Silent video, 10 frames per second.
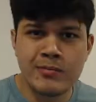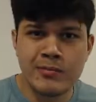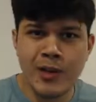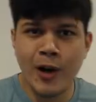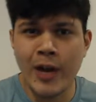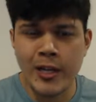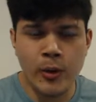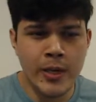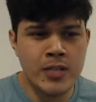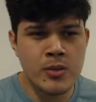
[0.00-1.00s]
Alright,
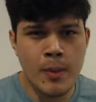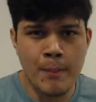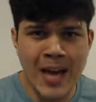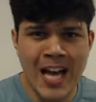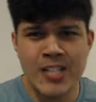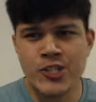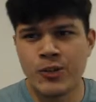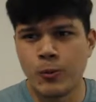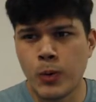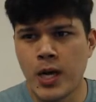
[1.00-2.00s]
going into a match
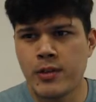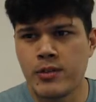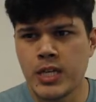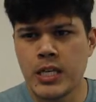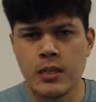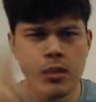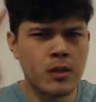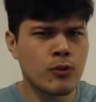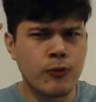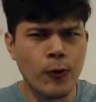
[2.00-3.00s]
with the
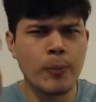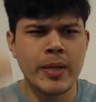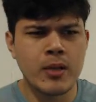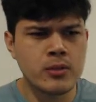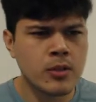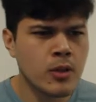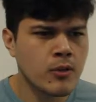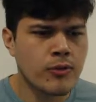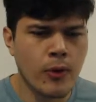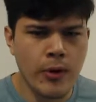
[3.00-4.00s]
full build
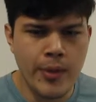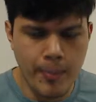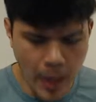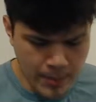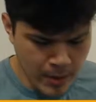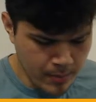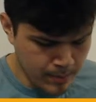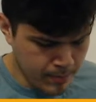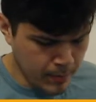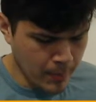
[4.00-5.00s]
for the puppy
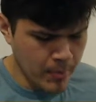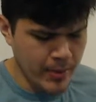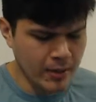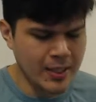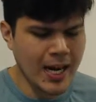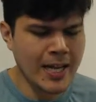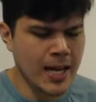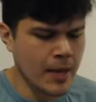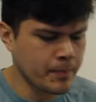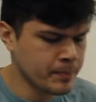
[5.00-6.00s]
build that I
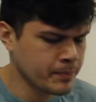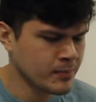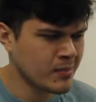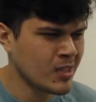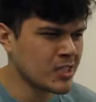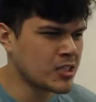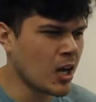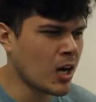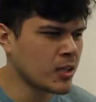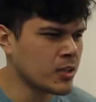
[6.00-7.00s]
got.
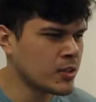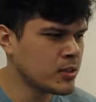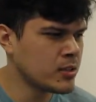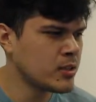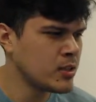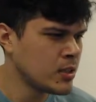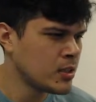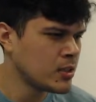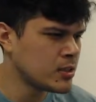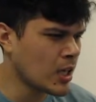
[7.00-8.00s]

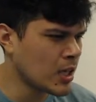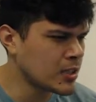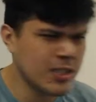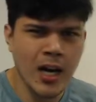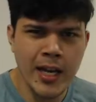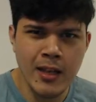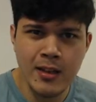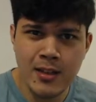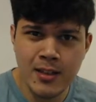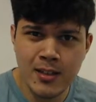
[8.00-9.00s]
Doggone it.
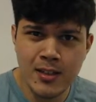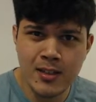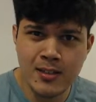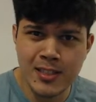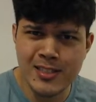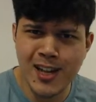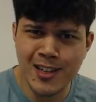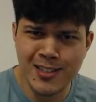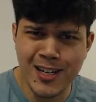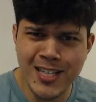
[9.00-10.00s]
The
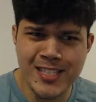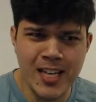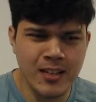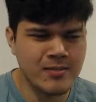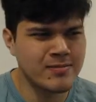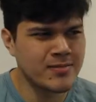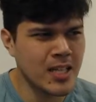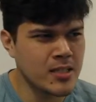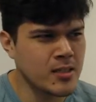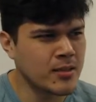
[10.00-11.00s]
Doggone It deck.
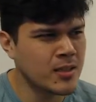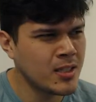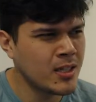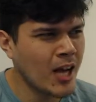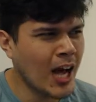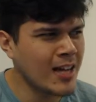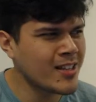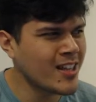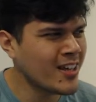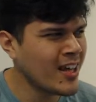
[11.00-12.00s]
That's
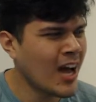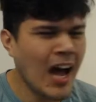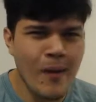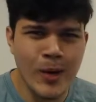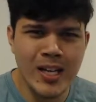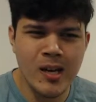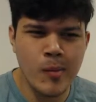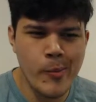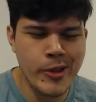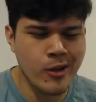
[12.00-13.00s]
I want to come
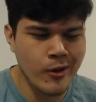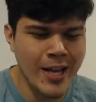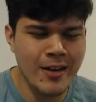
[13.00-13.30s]
up with a creative